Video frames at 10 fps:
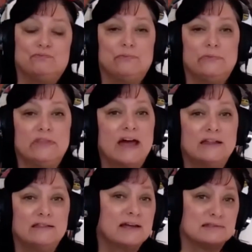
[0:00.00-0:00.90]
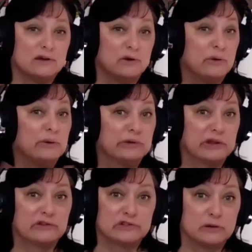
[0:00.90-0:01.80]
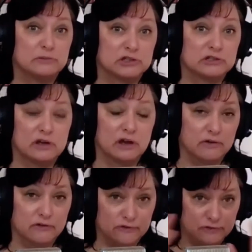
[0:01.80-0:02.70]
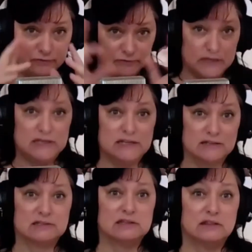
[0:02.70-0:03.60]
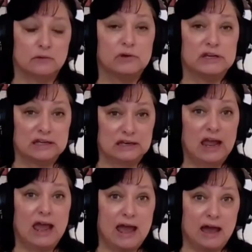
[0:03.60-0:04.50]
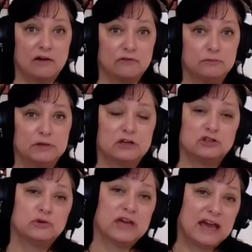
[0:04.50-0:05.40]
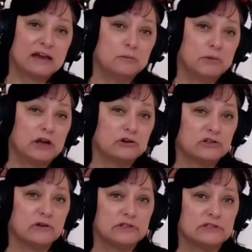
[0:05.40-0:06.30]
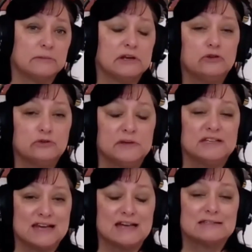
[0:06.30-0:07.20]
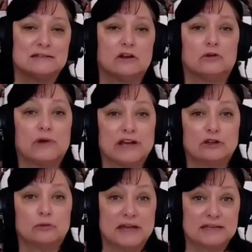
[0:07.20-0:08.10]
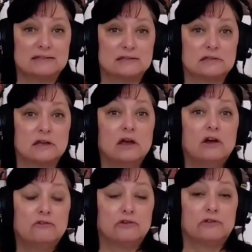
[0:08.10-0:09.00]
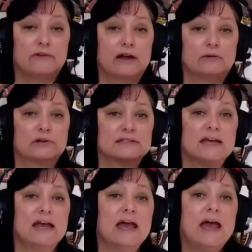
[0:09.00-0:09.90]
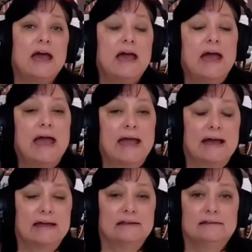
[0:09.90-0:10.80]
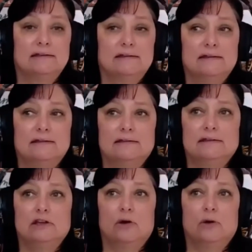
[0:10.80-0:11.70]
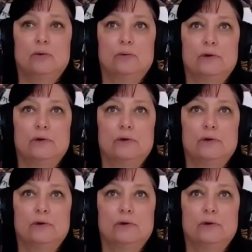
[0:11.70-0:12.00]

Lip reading: that's a whole nother subject of idiocy that we can have, because you can't compare yourself to somebody who's being tested on a regular basis for the virus. And, you know,